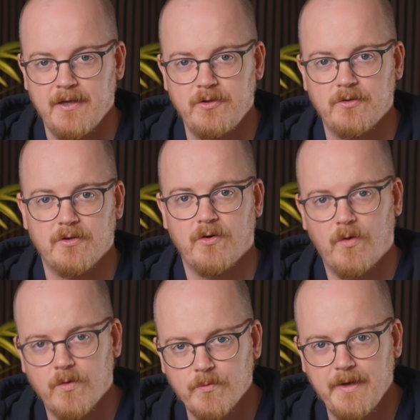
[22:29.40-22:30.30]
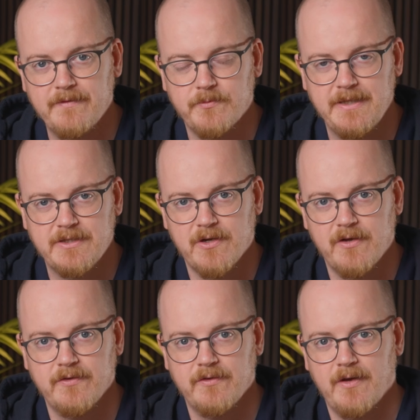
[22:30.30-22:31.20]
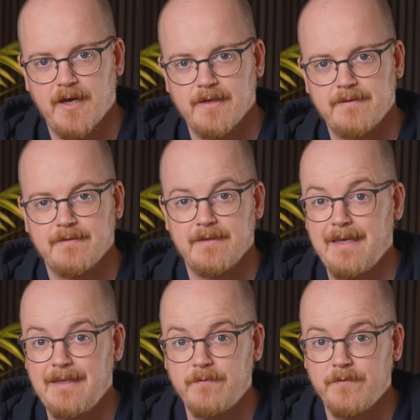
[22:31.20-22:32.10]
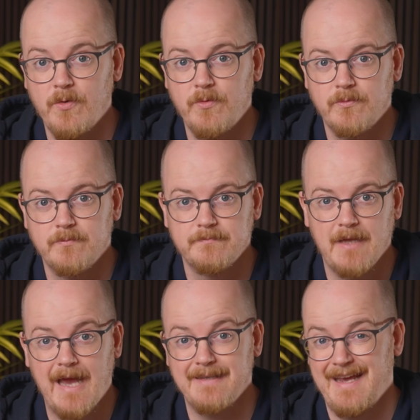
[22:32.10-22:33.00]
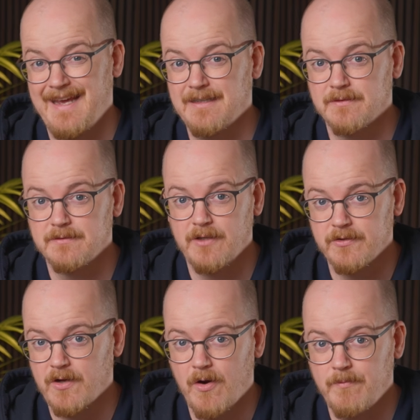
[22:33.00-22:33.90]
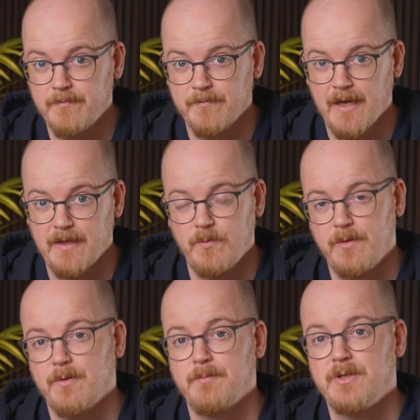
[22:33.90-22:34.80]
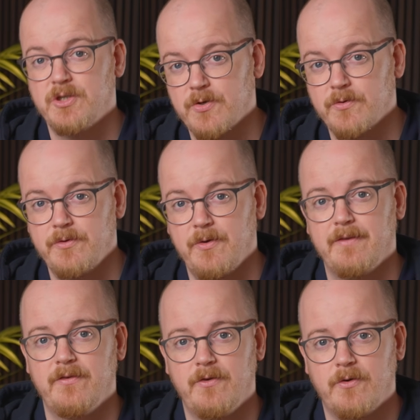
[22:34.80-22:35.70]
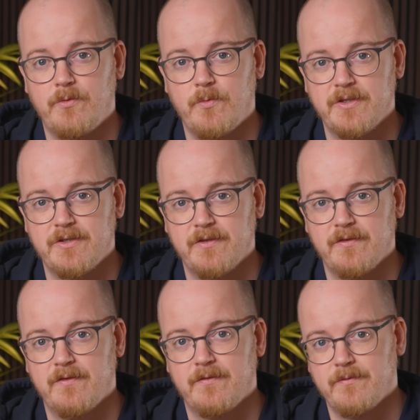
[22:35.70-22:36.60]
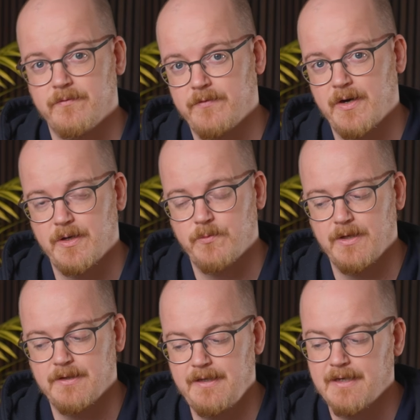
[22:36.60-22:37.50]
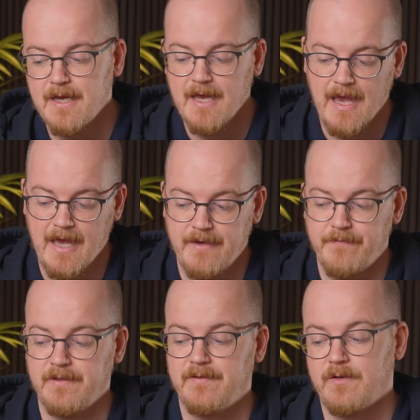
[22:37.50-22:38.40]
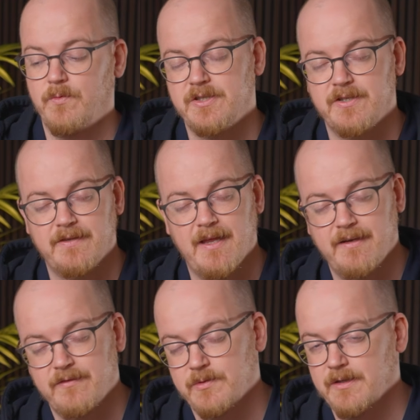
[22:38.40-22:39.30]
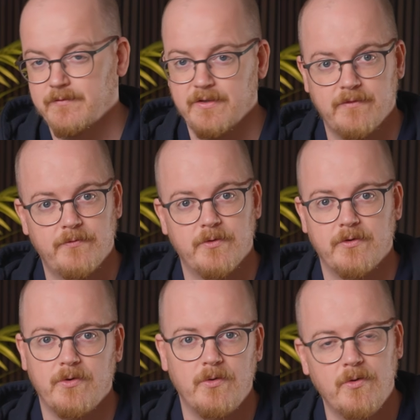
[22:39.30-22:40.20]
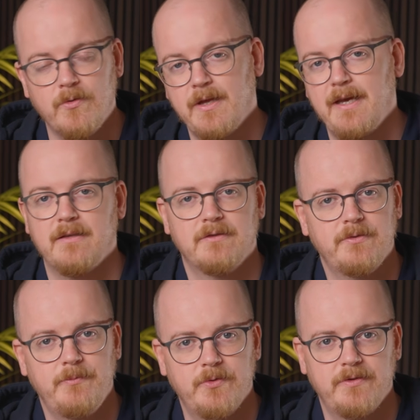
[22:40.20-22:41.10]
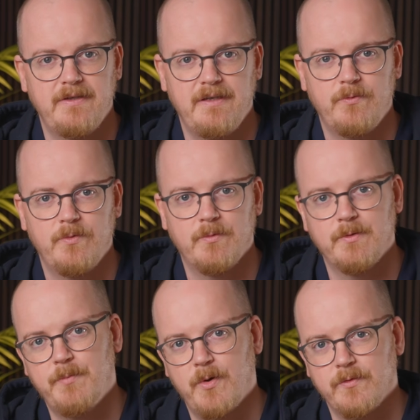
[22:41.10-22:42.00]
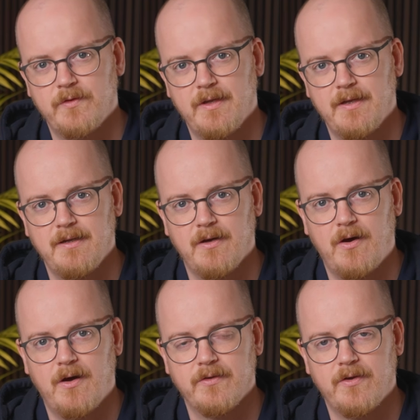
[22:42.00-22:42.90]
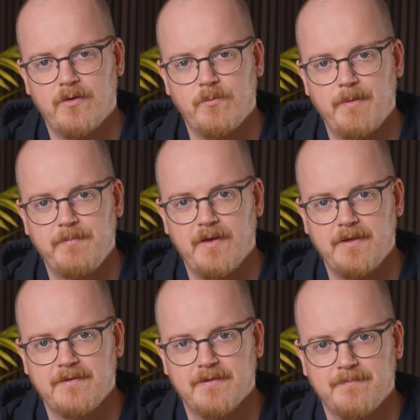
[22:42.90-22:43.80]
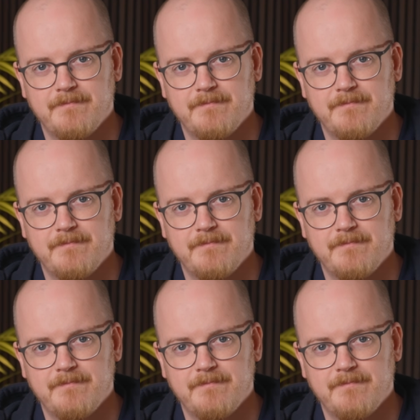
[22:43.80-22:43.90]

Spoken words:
you can always reach us at info@hegel.com, and we will be sure to answer your questions very quickly. And if it's a question that is relevant for the whole Hegel community, we will post it on our websites.